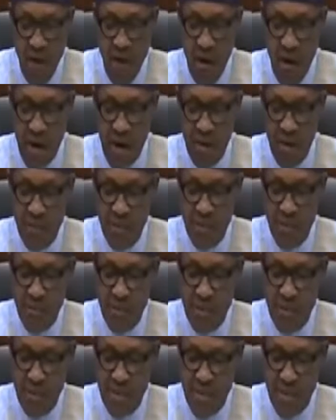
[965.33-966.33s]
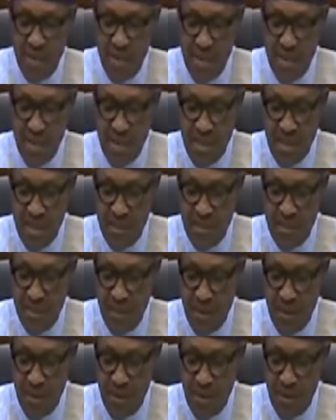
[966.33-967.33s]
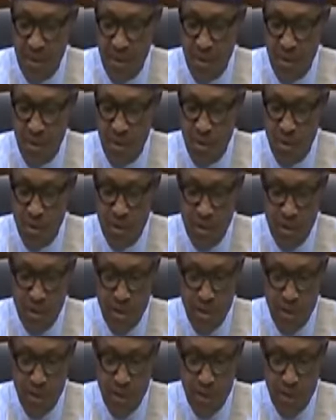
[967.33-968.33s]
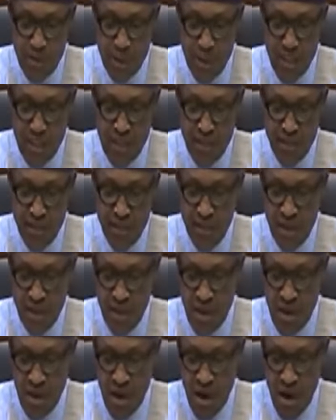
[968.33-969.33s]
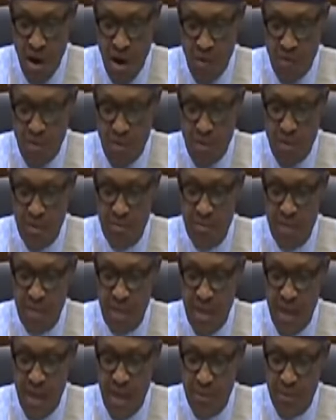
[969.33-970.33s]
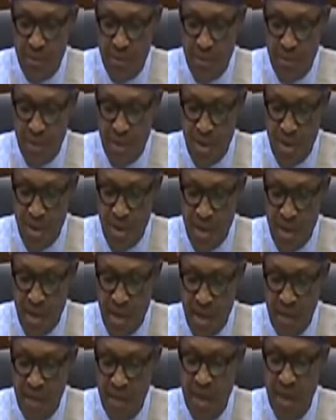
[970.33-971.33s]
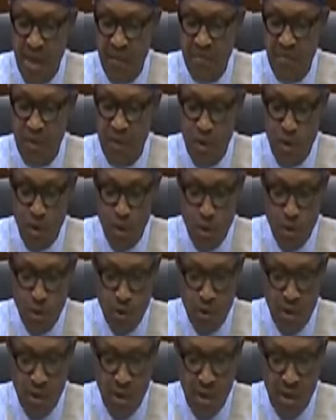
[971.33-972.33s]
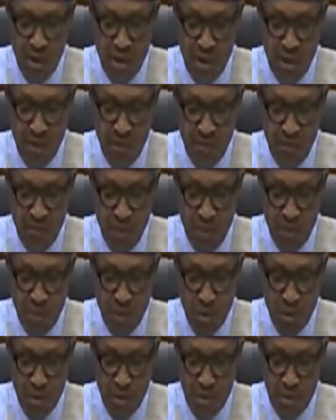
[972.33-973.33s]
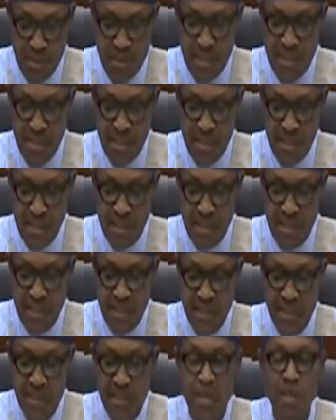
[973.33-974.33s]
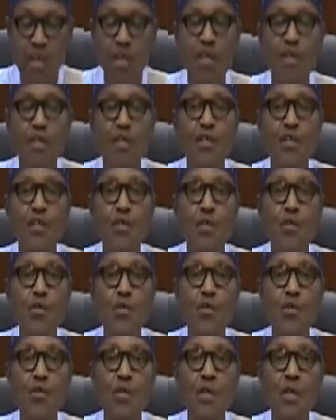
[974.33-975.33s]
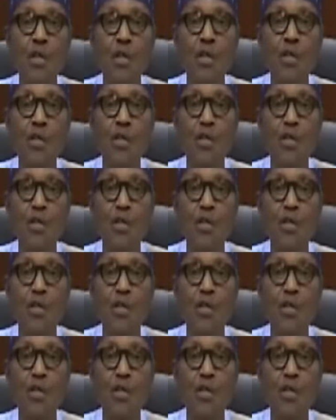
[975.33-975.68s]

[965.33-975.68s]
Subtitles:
Our government is grappling with the dual challenge of saving lives and livelihoods in face of drastically reduced